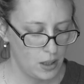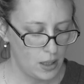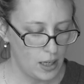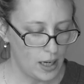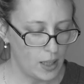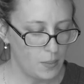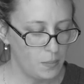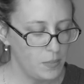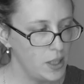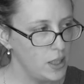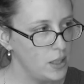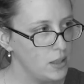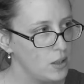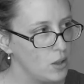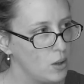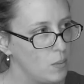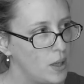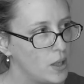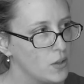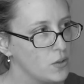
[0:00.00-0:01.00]
I mean
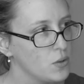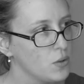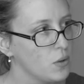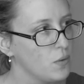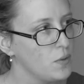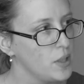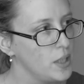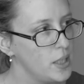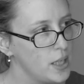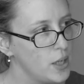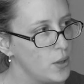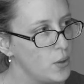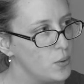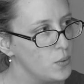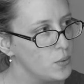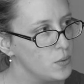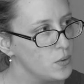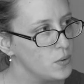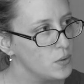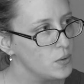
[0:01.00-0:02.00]
about your
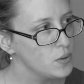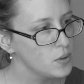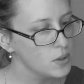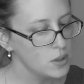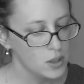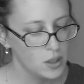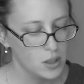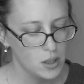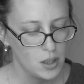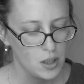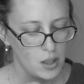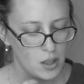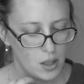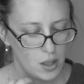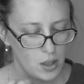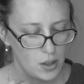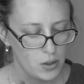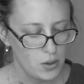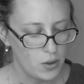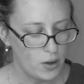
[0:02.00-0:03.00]
videos,
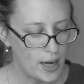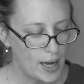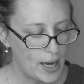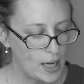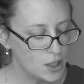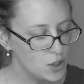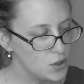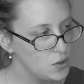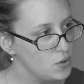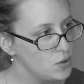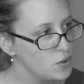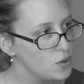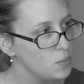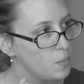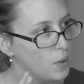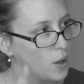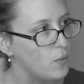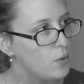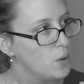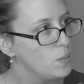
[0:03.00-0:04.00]
your actions,
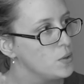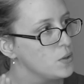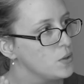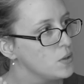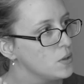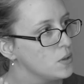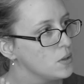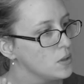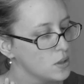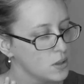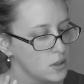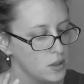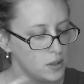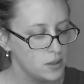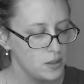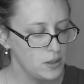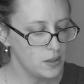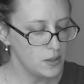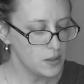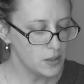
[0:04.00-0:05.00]

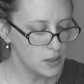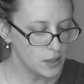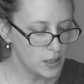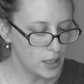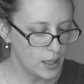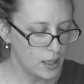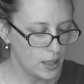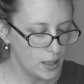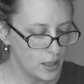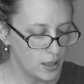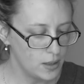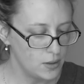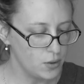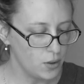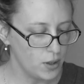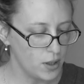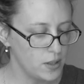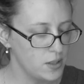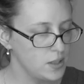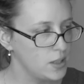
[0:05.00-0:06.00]
performances, and your
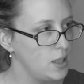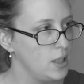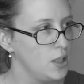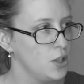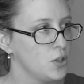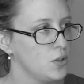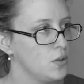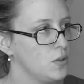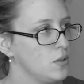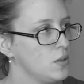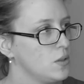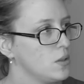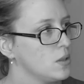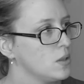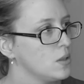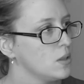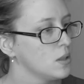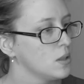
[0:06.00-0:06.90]
installations.